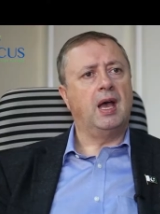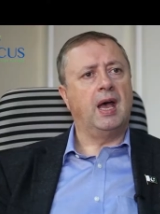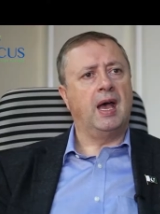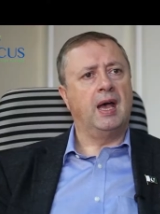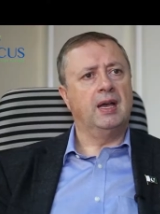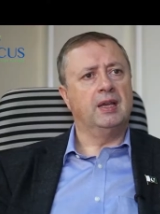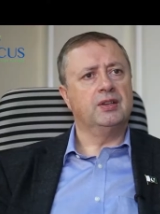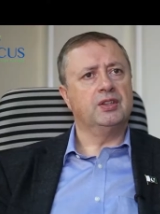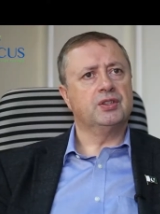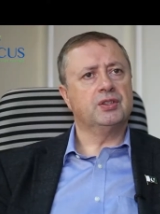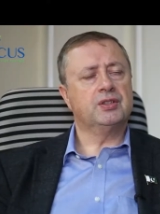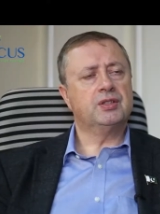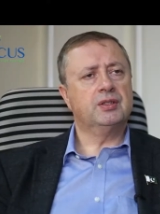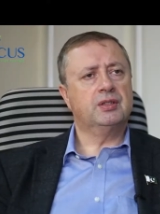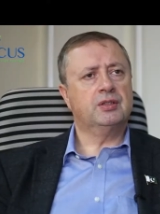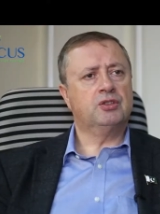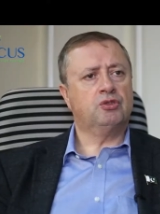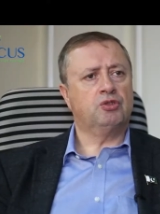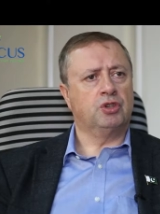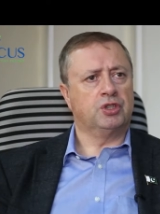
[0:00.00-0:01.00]
And
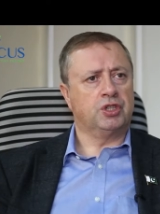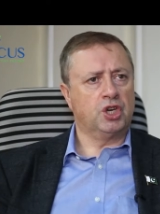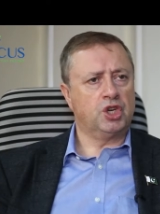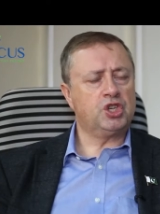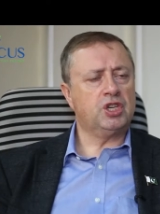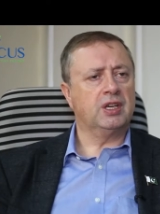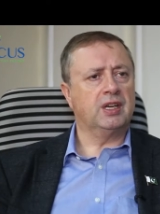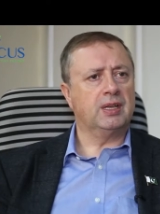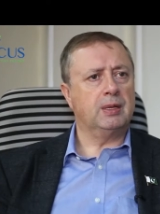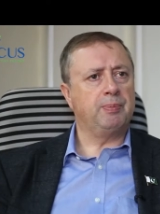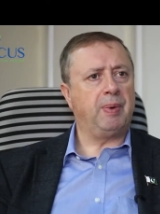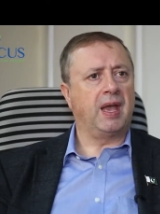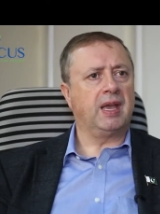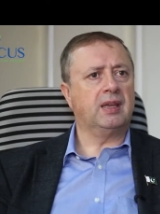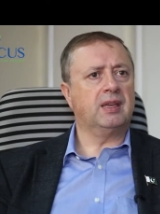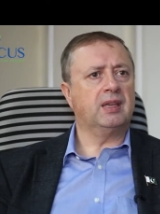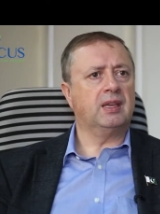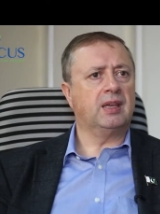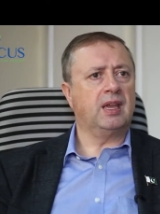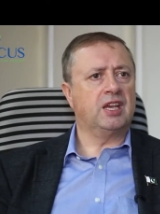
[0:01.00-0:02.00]
traditionally,
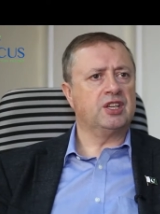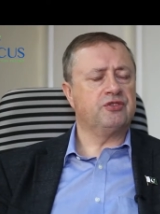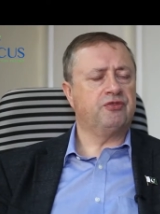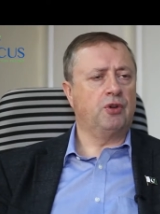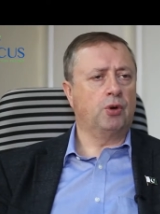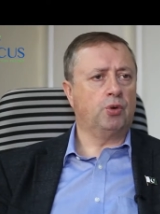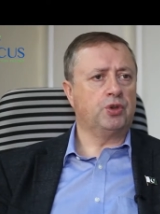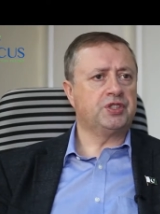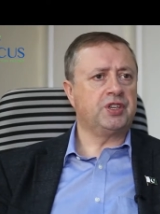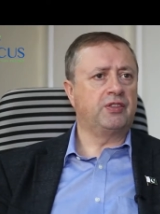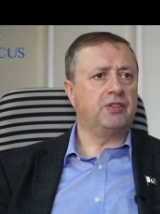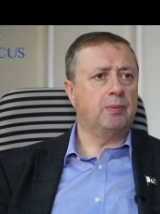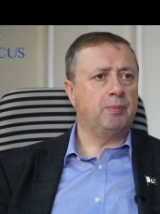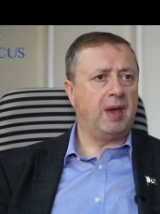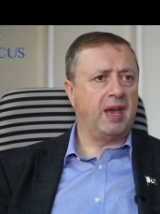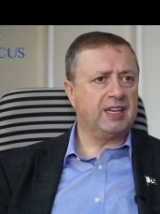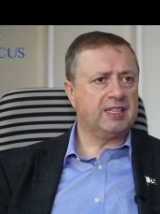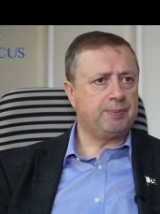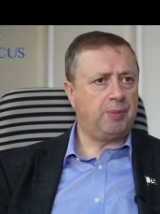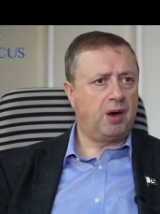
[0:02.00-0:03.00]
banking has focused on the
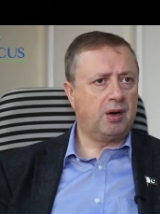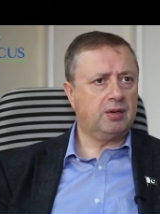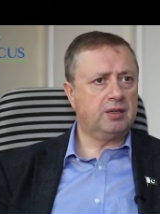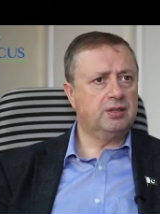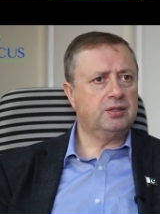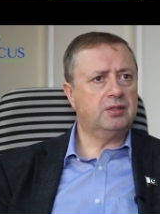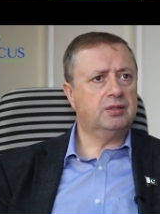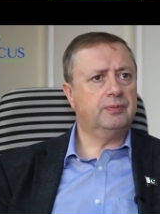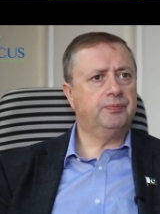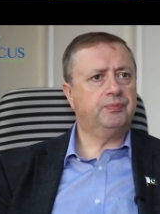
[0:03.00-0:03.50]
mass market,